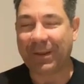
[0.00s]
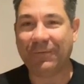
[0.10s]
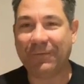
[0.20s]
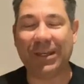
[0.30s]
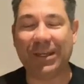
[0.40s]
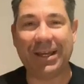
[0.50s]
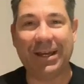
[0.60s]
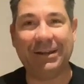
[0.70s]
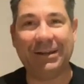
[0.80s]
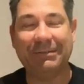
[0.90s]
for
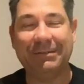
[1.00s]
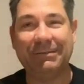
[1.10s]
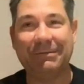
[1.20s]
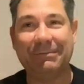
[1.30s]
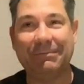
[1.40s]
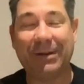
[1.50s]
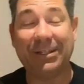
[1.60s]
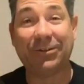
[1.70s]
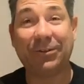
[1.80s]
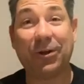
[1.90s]
the
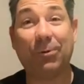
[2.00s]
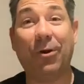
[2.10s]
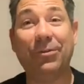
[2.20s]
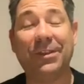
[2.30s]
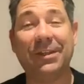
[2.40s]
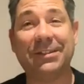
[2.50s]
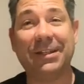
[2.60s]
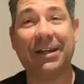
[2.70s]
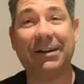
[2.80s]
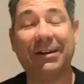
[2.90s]
based on the quote
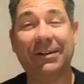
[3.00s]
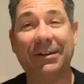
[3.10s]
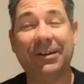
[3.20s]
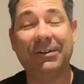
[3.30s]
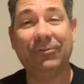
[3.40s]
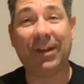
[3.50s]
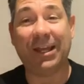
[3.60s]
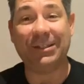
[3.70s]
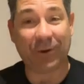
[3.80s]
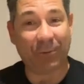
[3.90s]
that
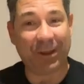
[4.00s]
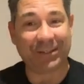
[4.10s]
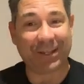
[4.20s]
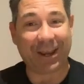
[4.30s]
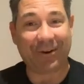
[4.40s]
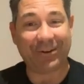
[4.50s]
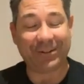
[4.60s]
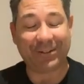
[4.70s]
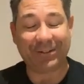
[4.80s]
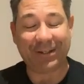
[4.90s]
Renee Zellweger's
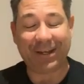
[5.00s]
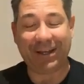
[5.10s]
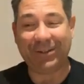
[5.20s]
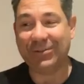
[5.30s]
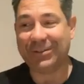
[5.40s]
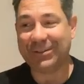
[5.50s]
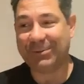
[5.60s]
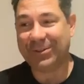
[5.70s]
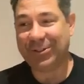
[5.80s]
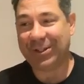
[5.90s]
character uses,
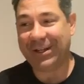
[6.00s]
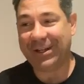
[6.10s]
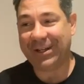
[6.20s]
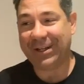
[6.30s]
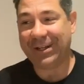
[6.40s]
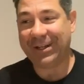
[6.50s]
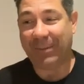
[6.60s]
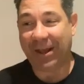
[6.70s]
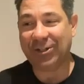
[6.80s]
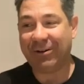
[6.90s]
which
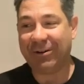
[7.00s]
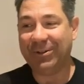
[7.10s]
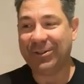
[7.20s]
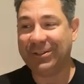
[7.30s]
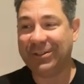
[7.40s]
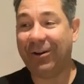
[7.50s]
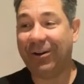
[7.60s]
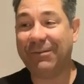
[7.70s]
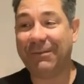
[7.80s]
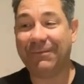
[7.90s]
about Jerry, which is, "I
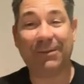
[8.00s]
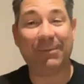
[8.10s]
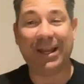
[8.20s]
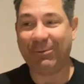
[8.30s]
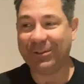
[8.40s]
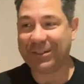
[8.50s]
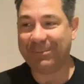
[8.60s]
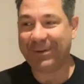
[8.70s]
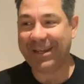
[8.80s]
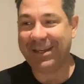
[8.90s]
love him for the man he wants to
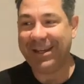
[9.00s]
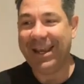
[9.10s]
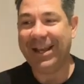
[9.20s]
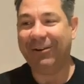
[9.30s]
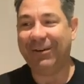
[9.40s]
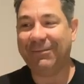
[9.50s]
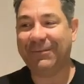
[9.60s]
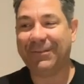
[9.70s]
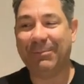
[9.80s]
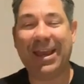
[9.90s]
be, and I love
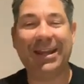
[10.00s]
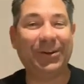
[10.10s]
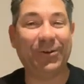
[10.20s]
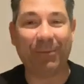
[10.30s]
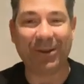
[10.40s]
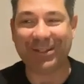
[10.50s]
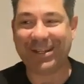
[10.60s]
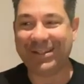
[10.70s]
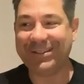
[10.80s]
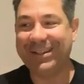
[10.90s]
him for the man he almost
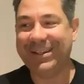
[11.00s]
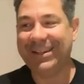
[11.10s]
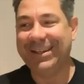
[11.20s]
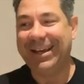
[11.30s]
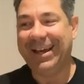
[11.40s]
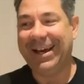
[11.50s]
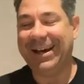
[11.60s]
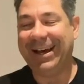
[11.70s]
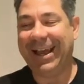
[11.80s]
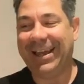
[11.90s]
is."
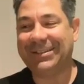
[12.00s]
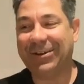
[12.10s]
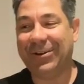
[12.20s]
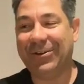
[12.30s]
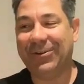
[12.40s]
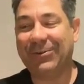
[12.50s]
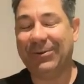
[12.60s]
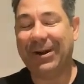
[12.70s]
And so